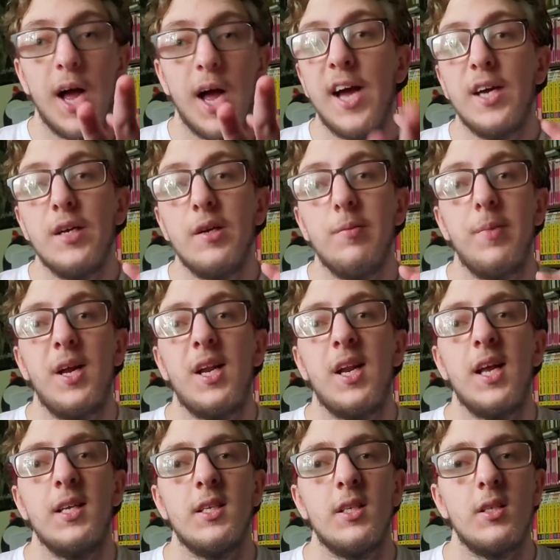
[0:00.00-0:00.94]
Iron
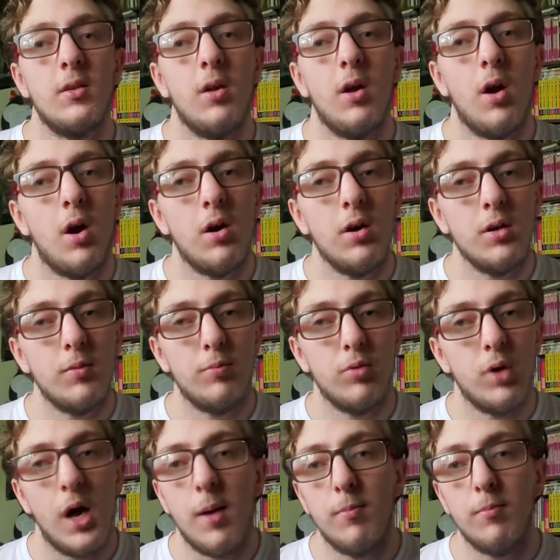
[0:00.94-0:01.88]
Man has heart
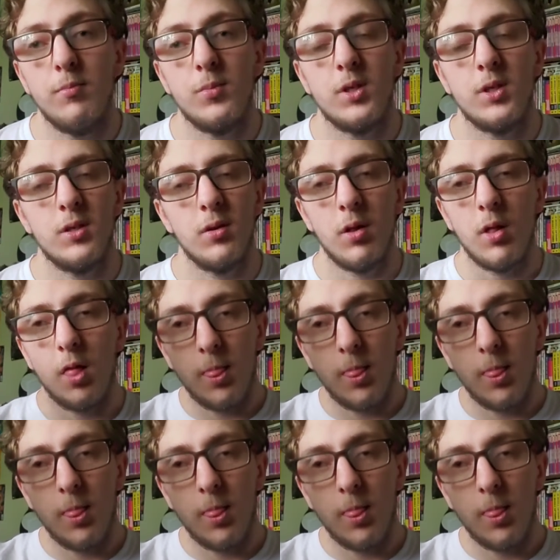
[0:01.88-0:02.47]
problems